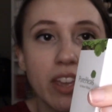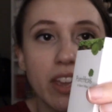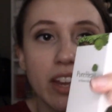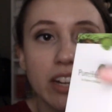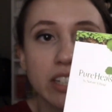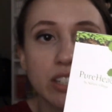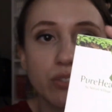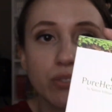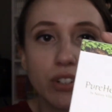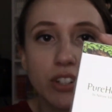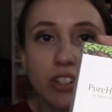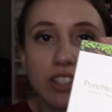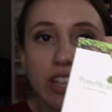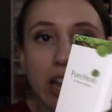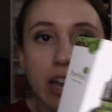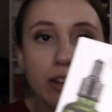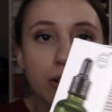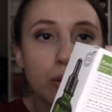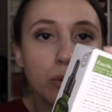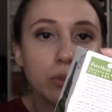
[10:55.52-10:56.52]
as far as
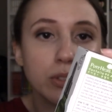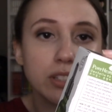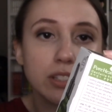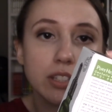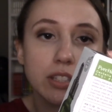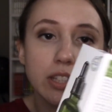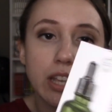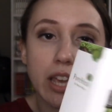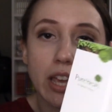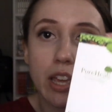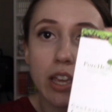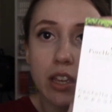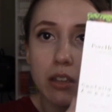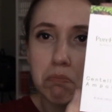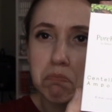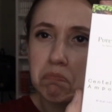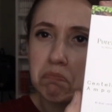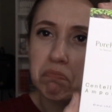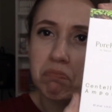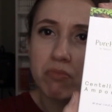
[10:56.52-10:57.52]
I know, this is a
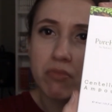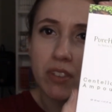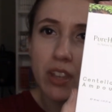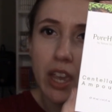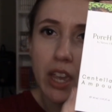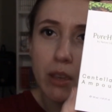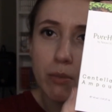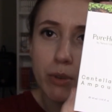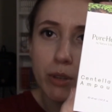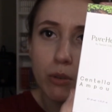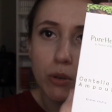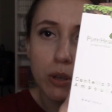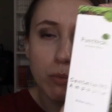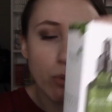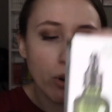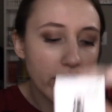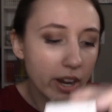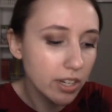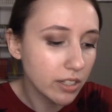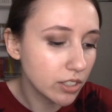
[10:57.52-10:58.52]
K-Beauty
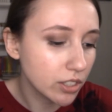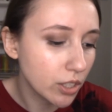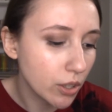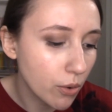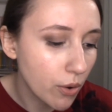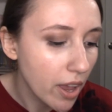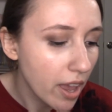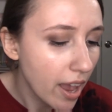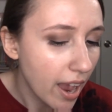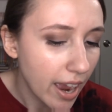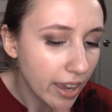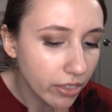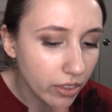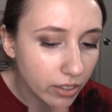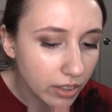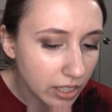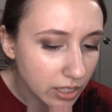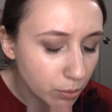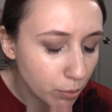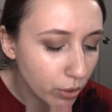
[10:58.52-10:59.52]
brand, so I think
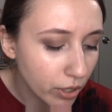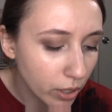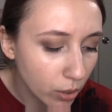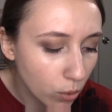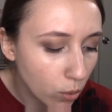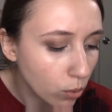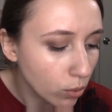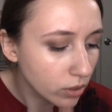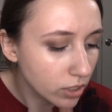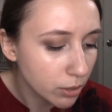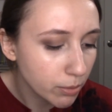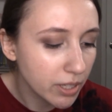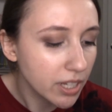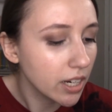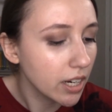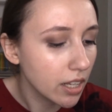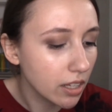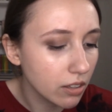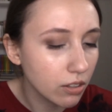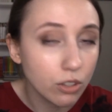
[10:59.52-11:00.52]
that's pretty cool to be
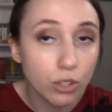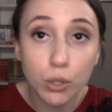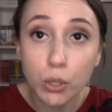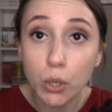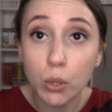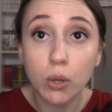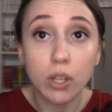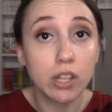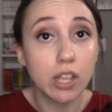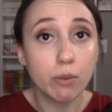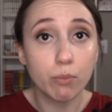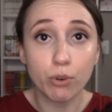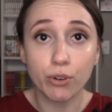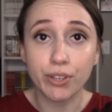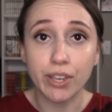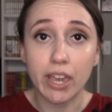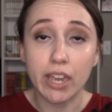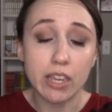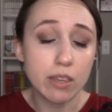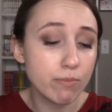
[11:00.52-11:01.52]
getting, you know, a lot more
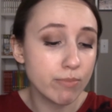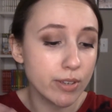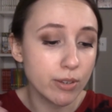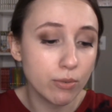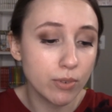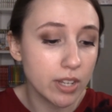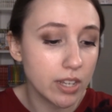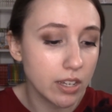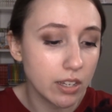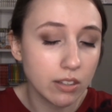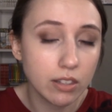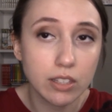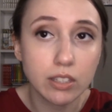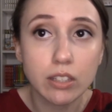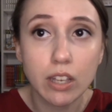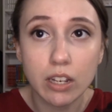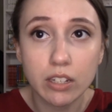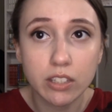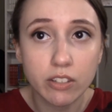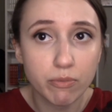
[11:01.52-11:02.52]
K-Beauty in these
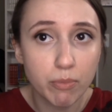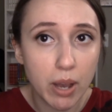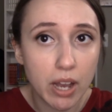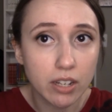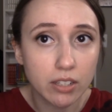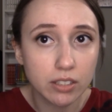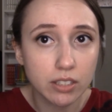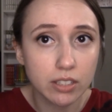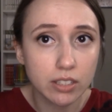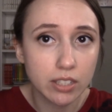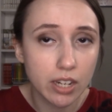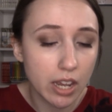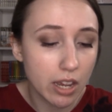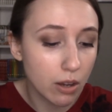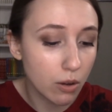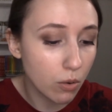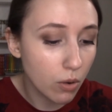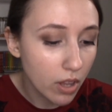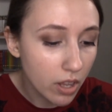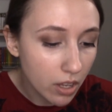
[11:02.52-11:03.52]
kinds of boxes
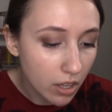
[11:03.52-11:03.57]
now.